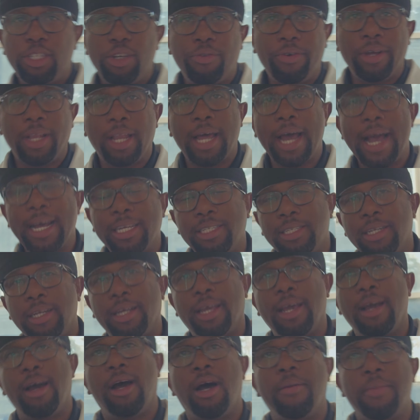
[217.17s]
to relax
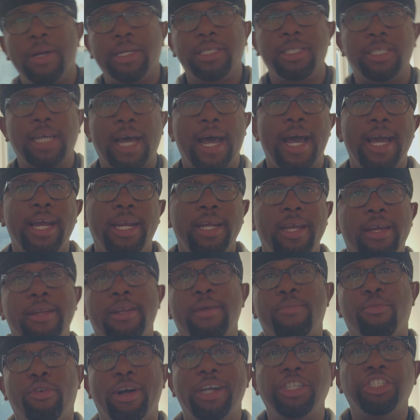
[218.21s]
and calm anxiety
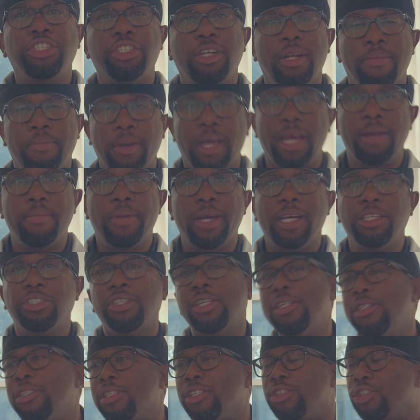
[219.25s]
and depression in pain
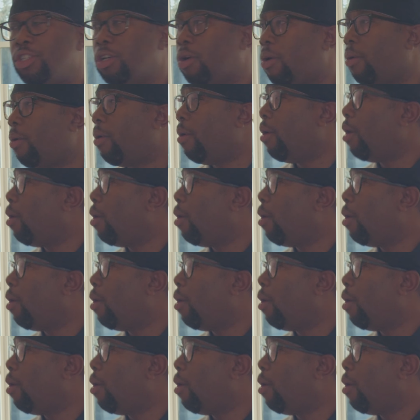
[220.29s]
patients. And so